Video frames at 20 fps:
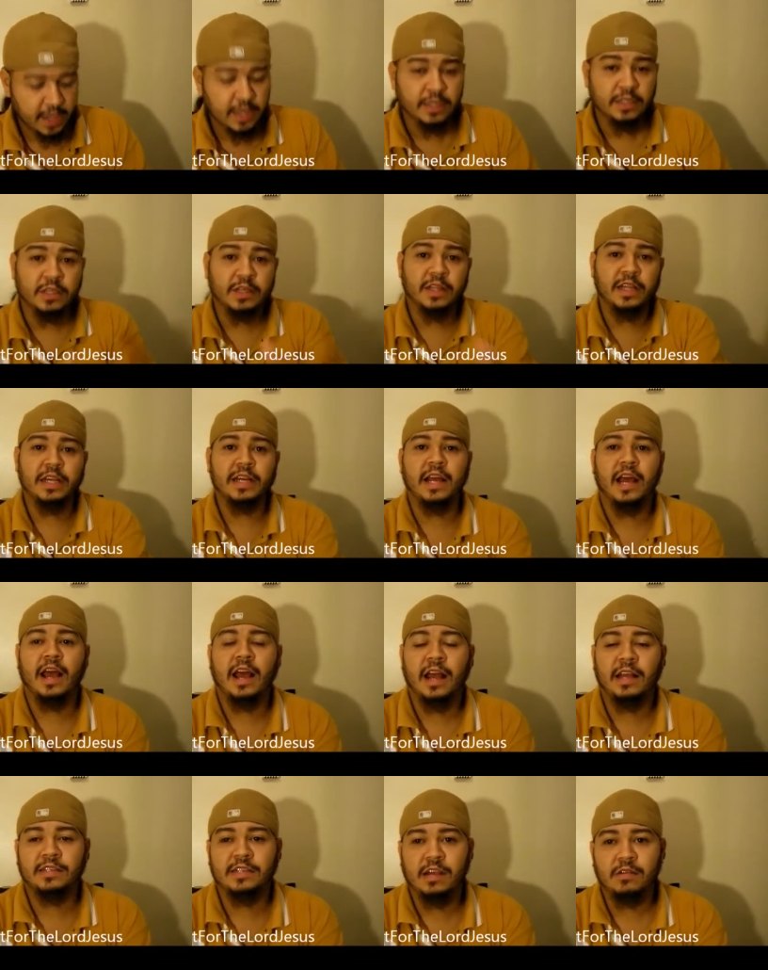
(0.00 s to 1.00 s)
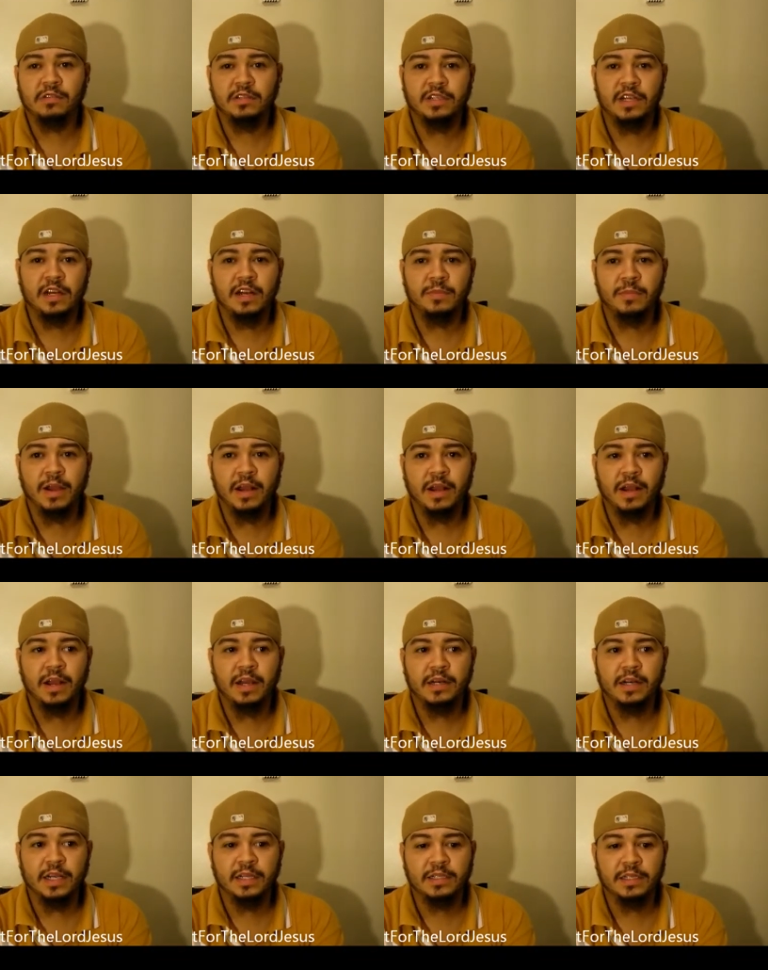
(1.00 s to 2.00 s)
so then, as I was telling my
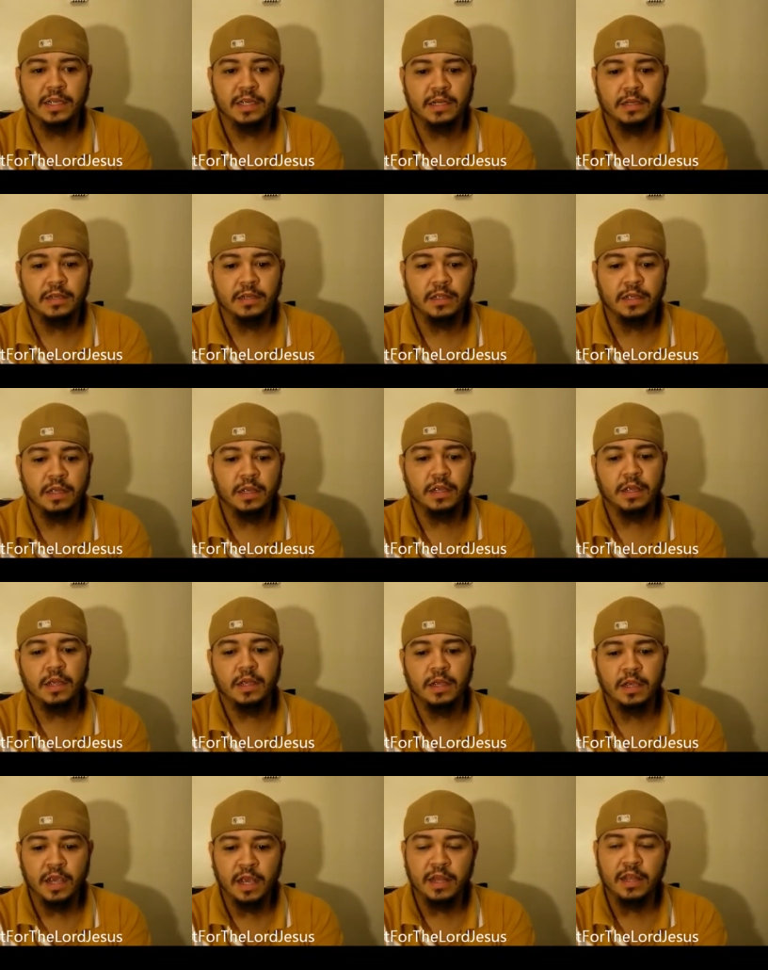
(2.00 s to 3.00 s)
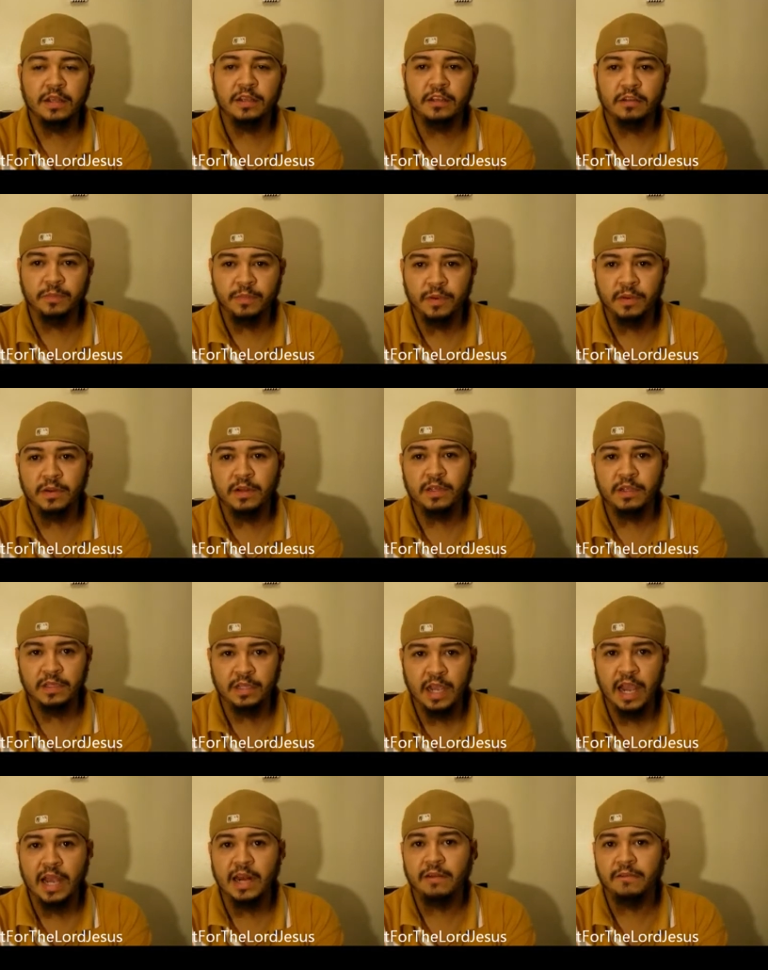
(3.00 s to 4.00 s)
aunt, I said, "Yeah, this is
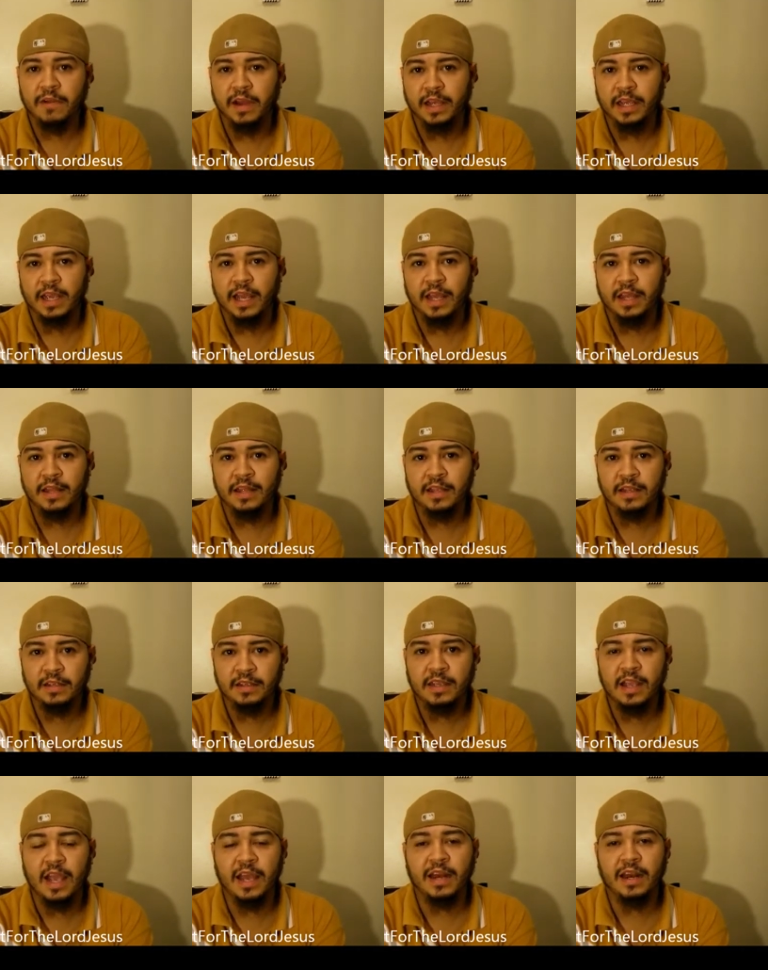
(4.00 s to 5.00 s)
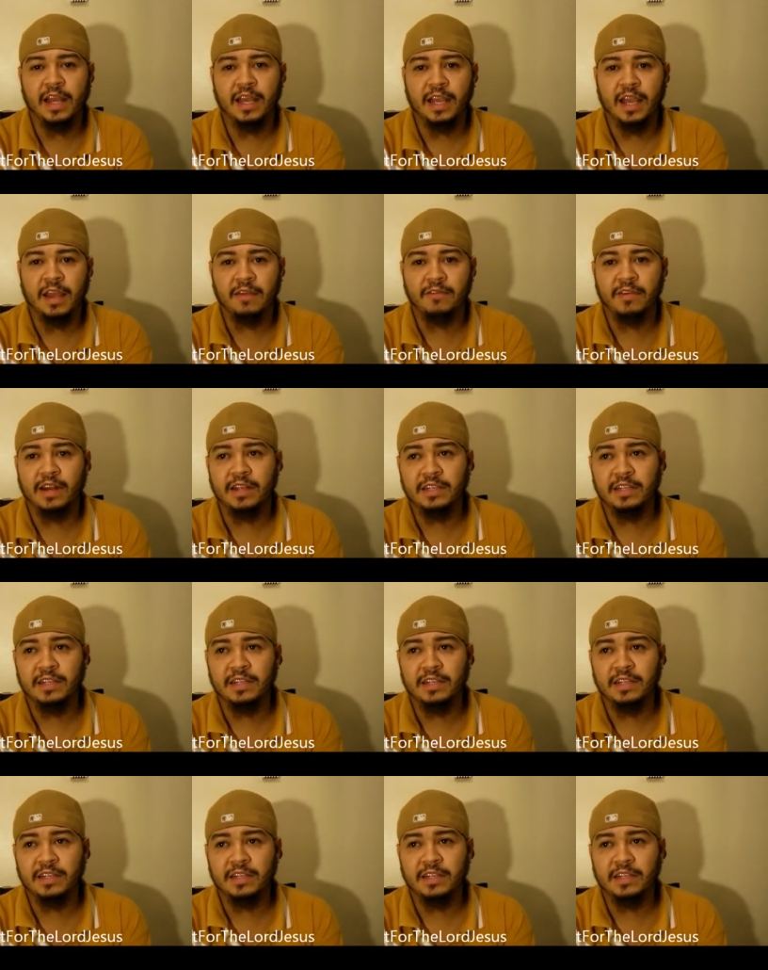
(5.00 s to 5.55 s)
kind of like heaven."